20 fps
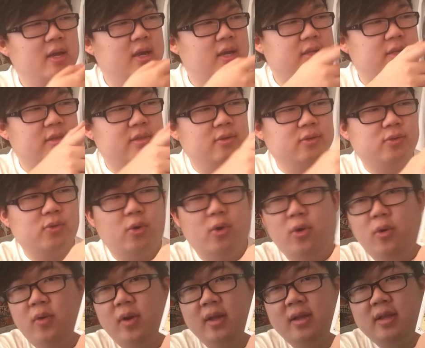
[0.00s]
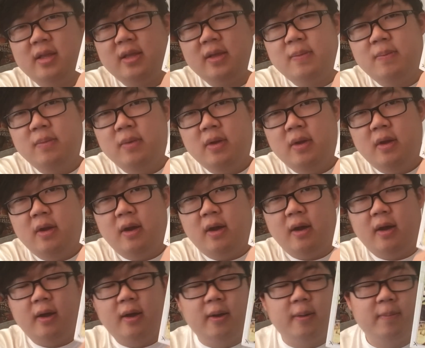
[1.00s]
And then there's Oreki,
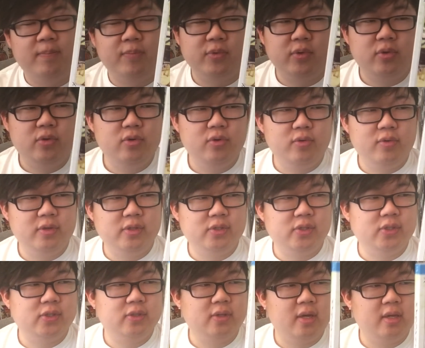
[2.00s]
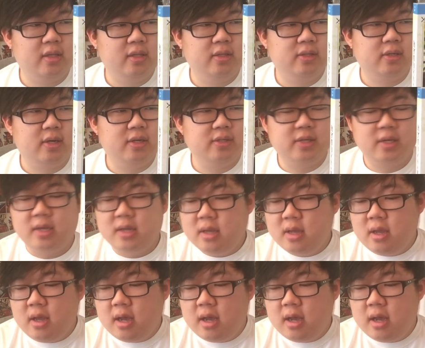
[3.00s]
um, who is just like this guy's like,